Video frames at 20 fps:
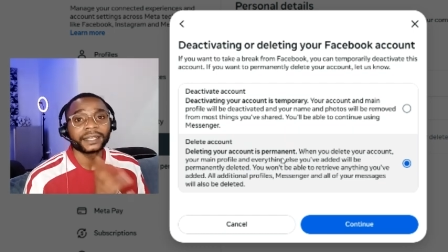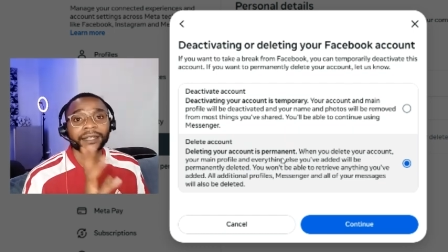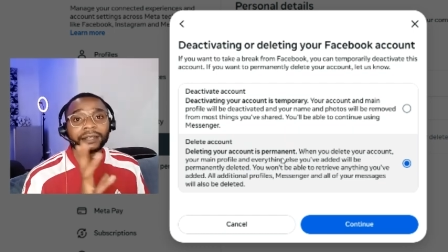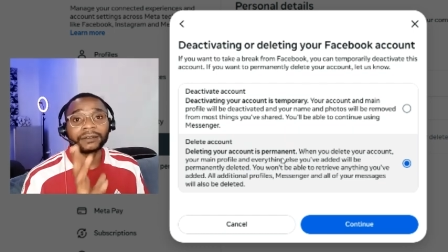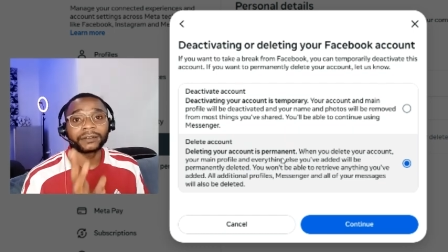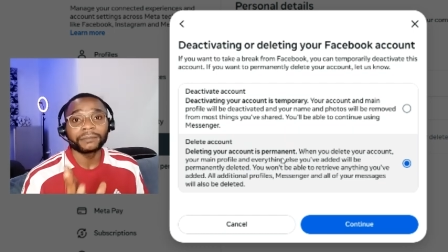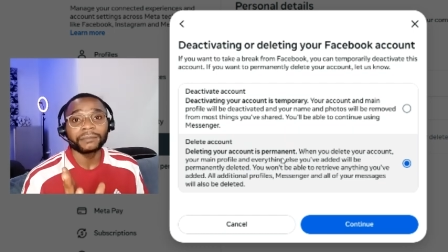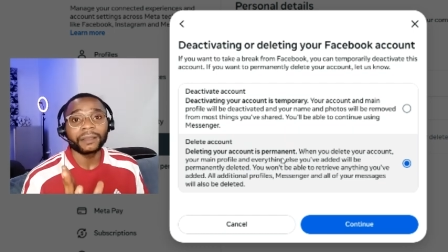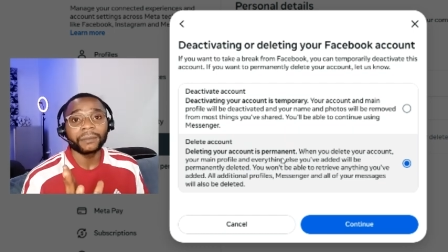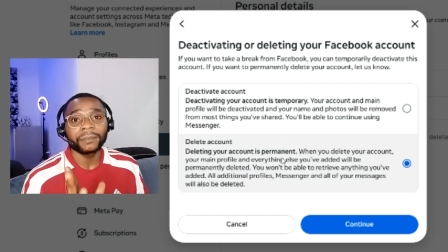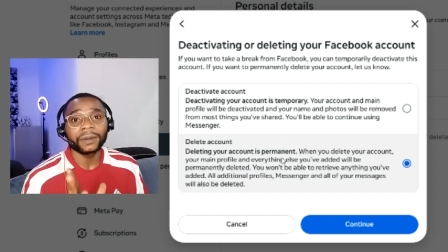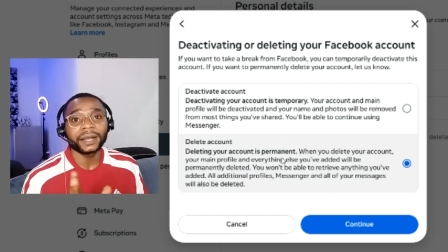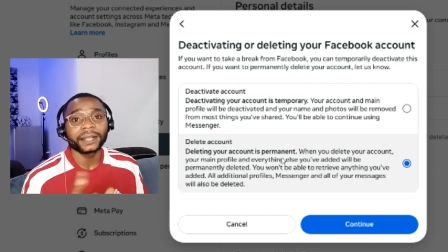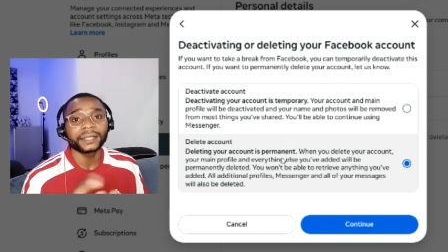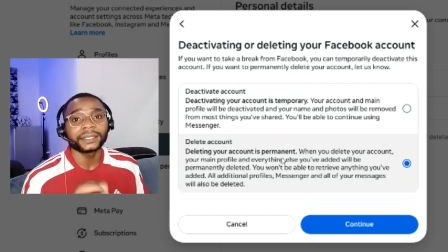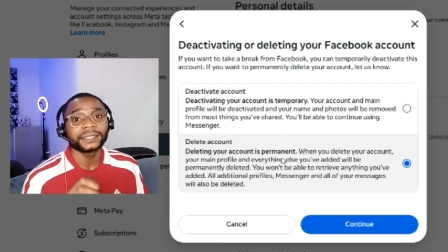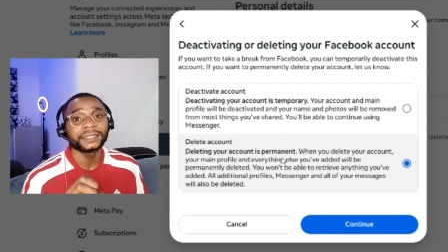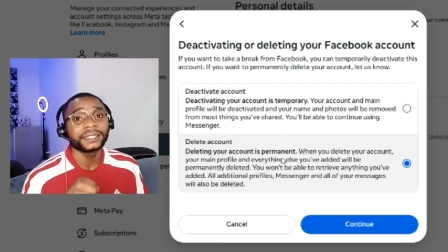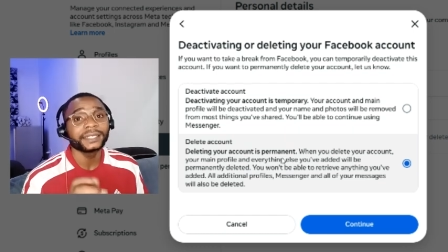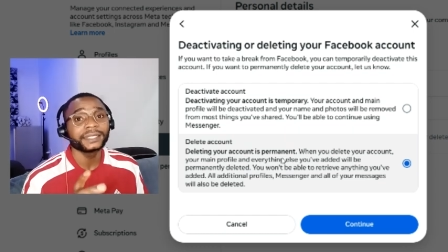remember
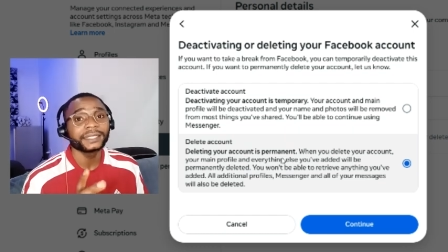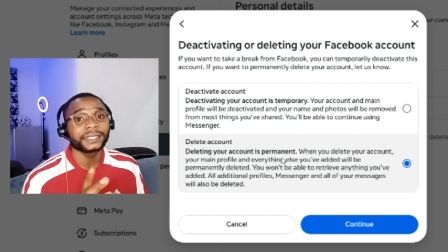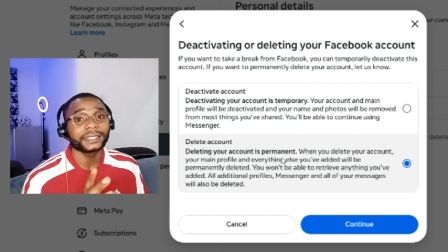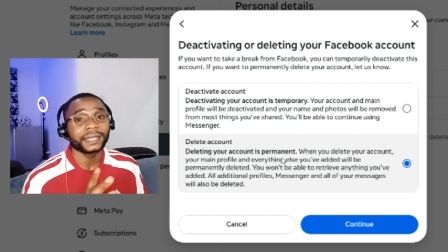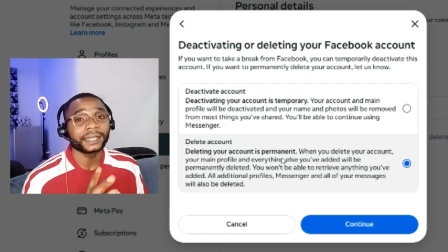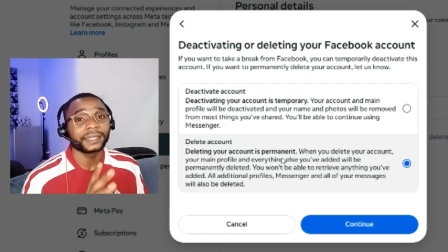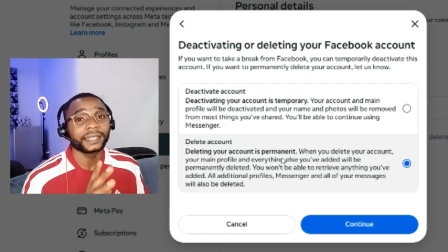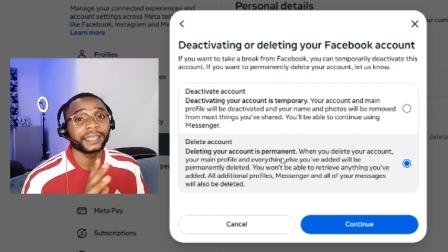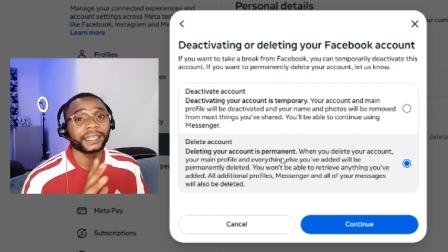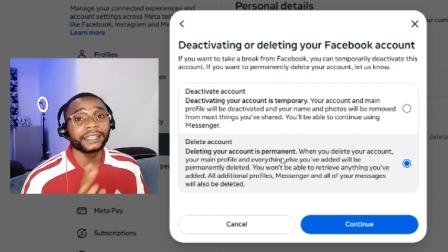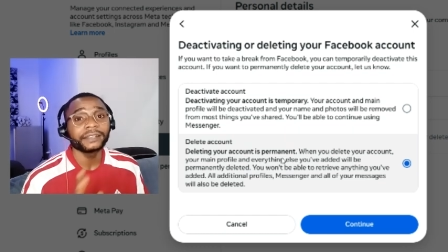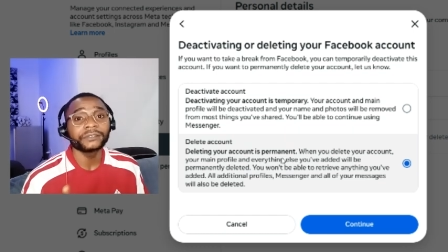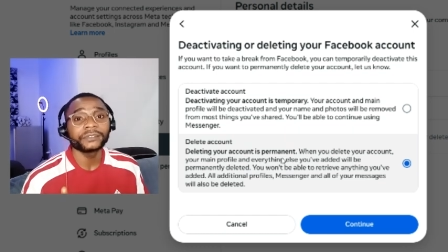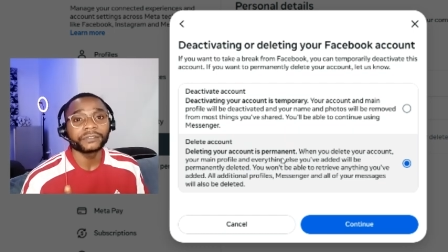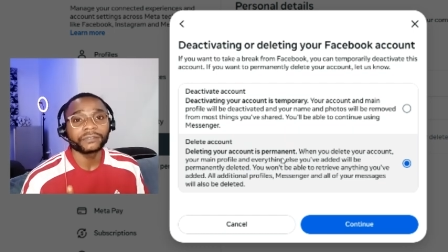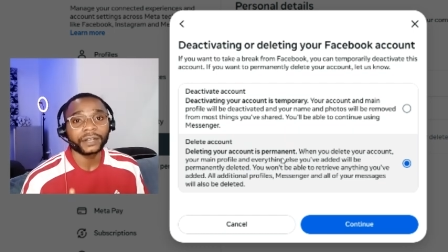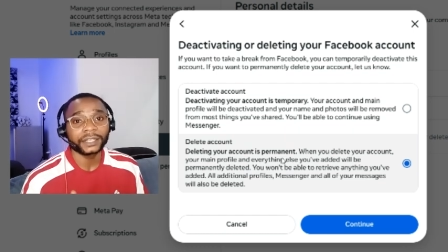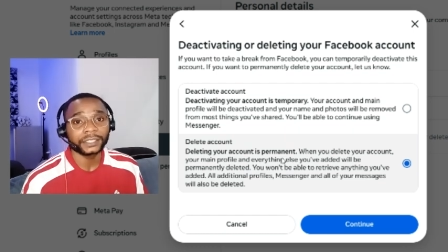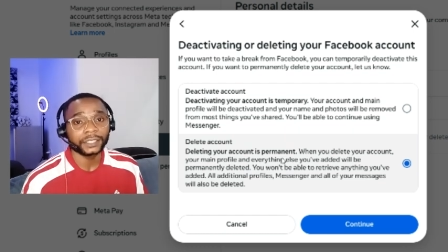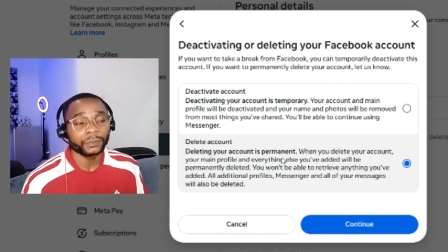this is an
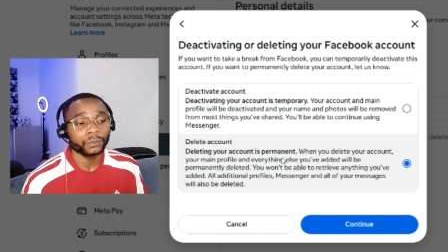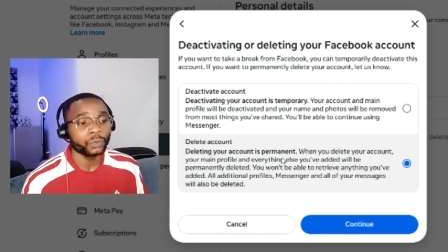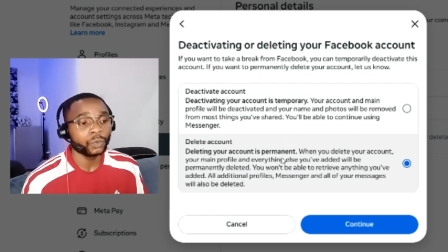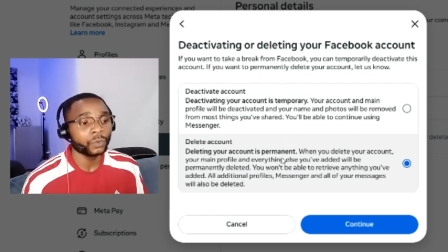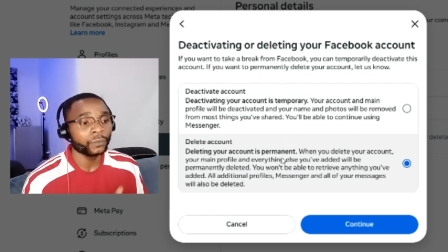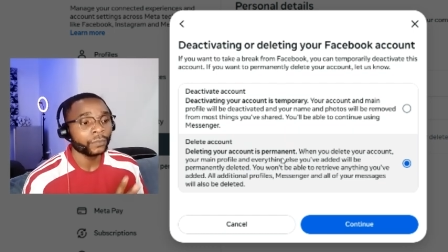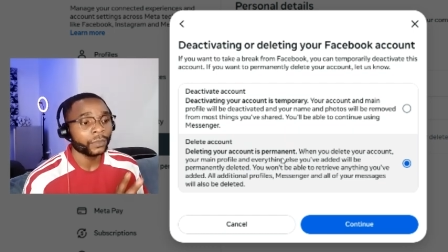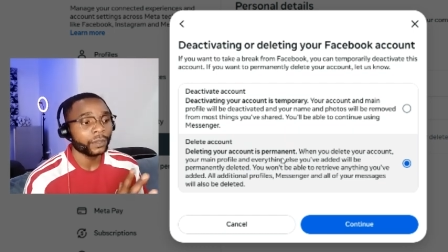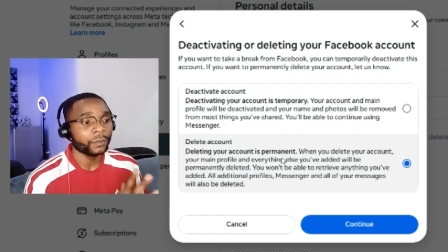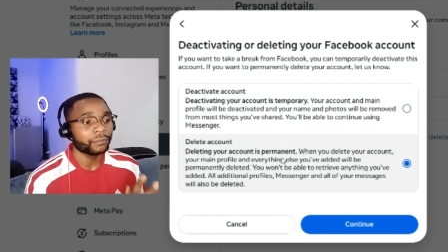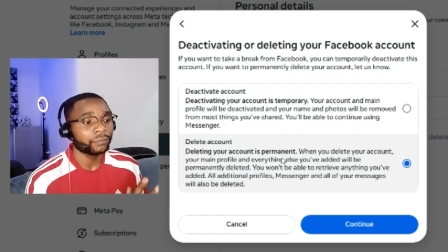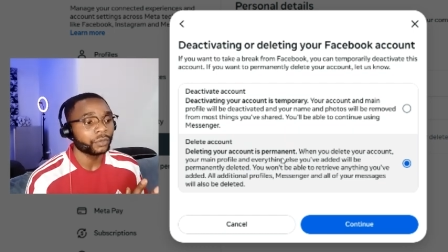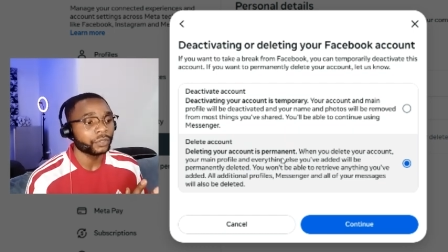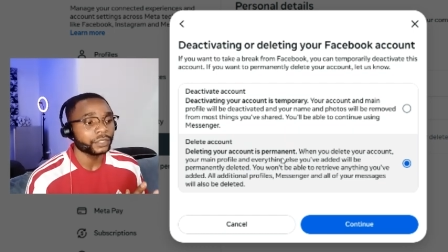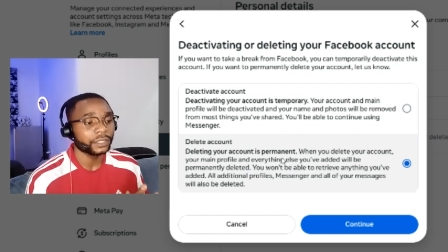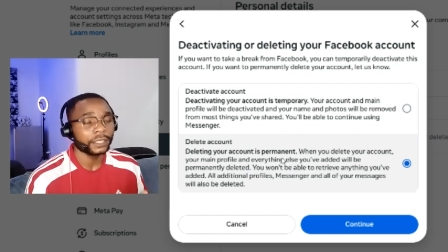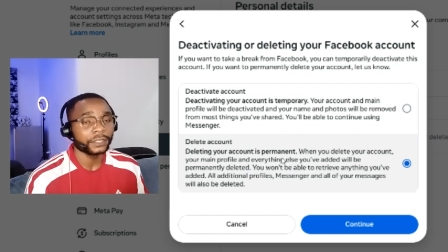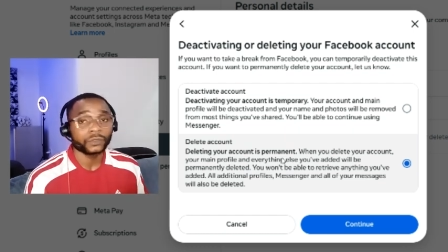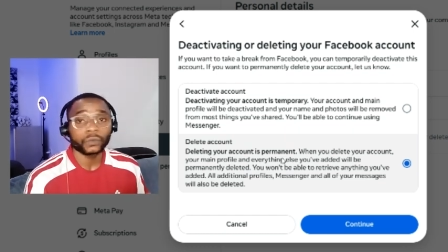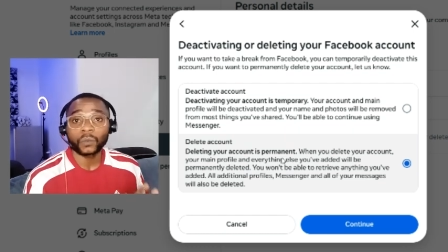irreversible
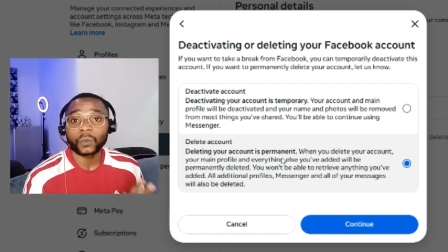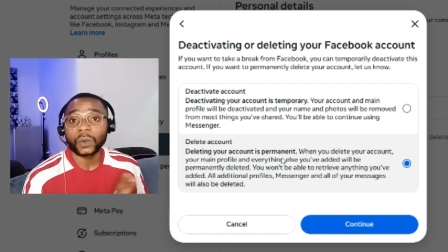process.